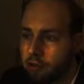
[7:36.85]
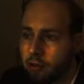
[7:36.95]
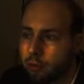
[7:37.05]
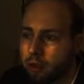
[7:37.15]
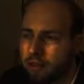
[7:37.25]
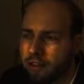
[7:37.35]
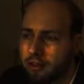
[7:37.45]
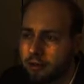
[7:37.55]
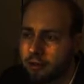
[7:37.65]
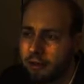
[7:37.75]
or
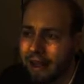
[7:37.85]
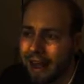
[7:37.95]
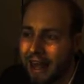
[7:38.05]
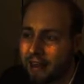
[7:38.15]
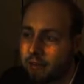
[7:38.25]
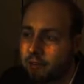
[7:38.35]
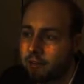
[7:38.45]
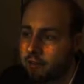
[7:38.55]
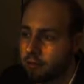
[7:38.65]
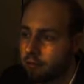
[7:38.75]
rather
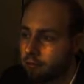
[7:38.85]
heads,